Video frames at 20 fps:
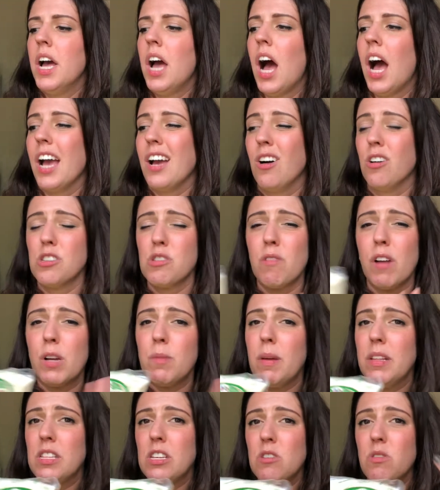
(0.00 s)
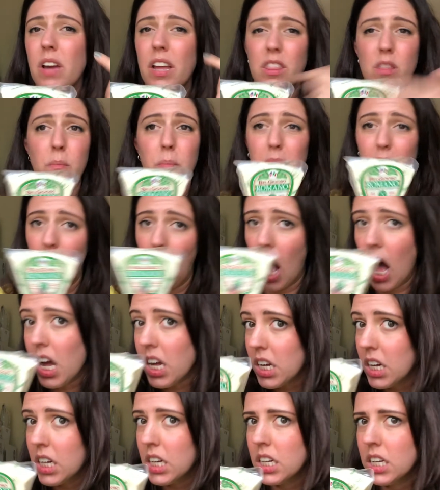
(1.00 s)
I also recommend that you get the
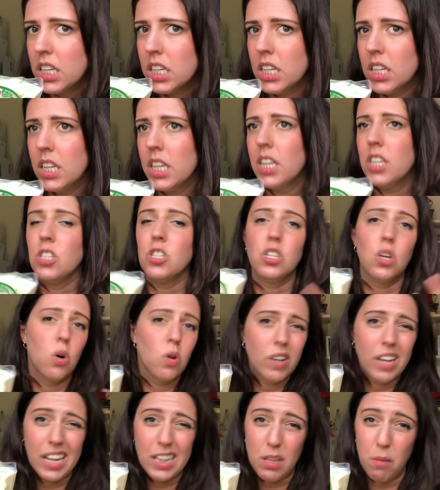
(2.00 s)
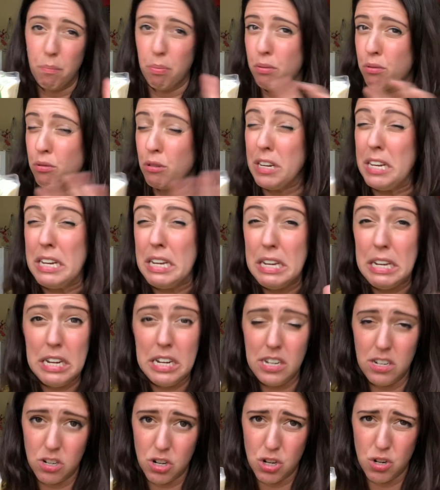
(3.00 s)
block. Don't get the
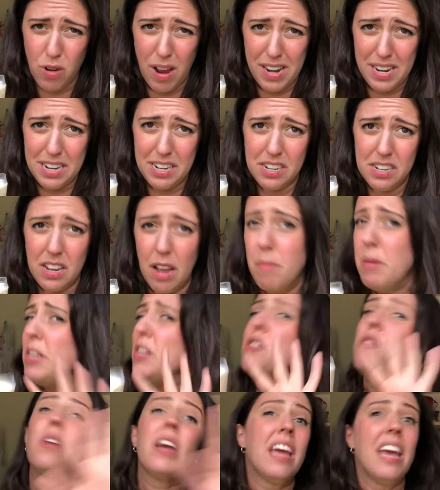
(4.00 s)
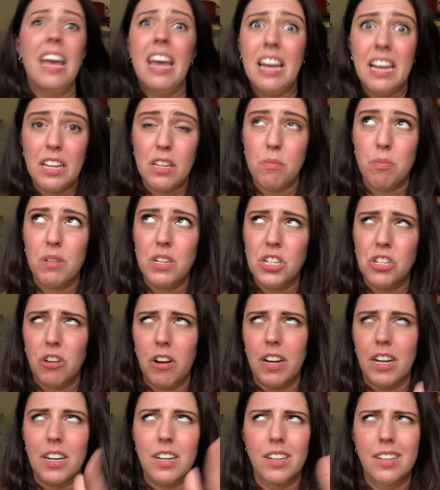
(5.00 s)
pre-shredded. I mean, you can get the
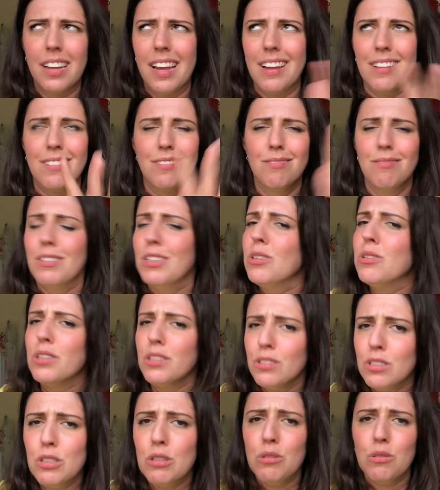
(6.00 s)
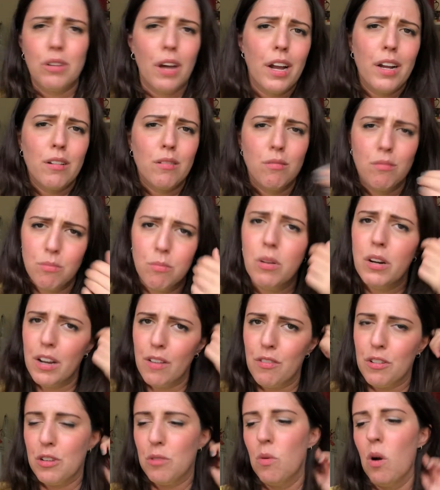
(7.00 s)
pre-shredded. Again, you can do kind of whatever
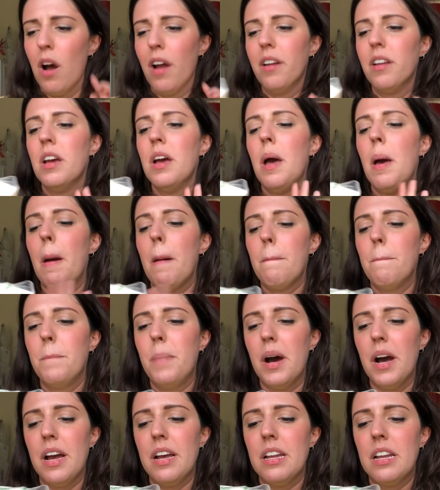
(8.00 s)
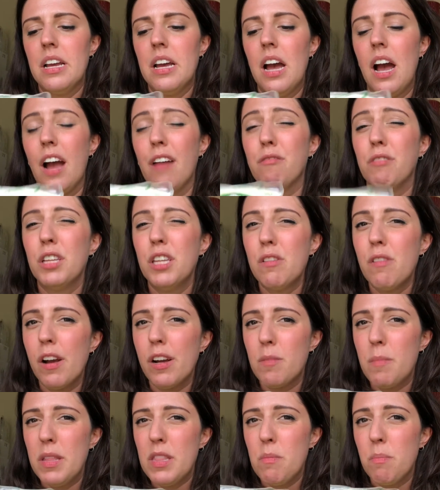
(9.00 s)
you want. But I really
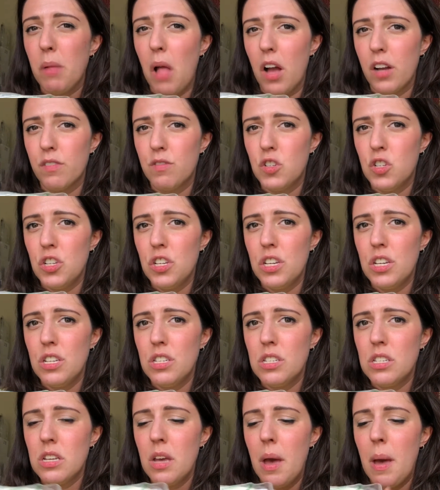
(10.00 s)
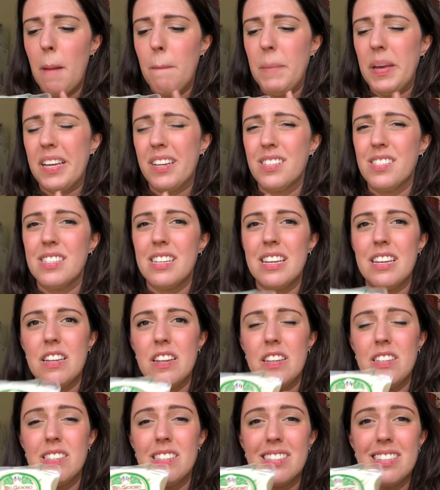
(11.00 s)
recommend the block of cheese because it
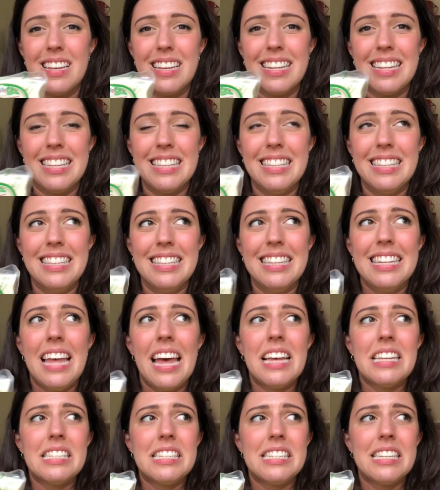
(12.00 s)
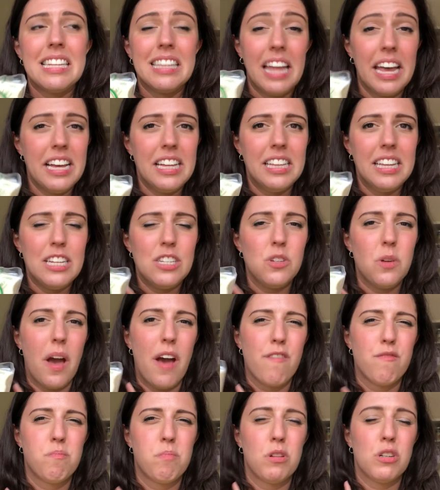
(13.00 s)
is less likely to
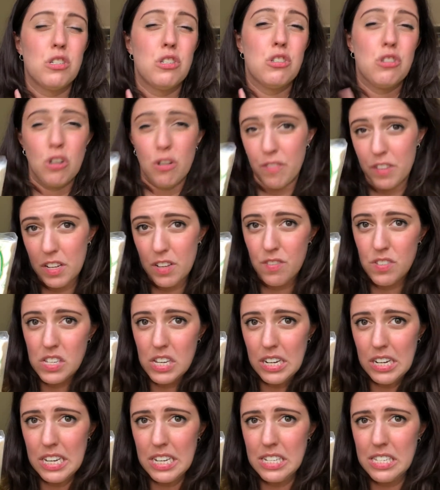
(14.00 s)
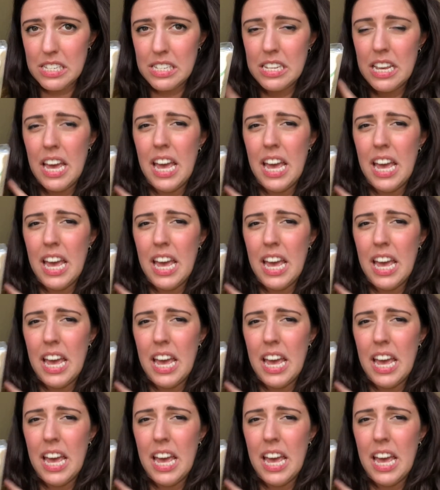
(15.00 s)
have preservatives in it.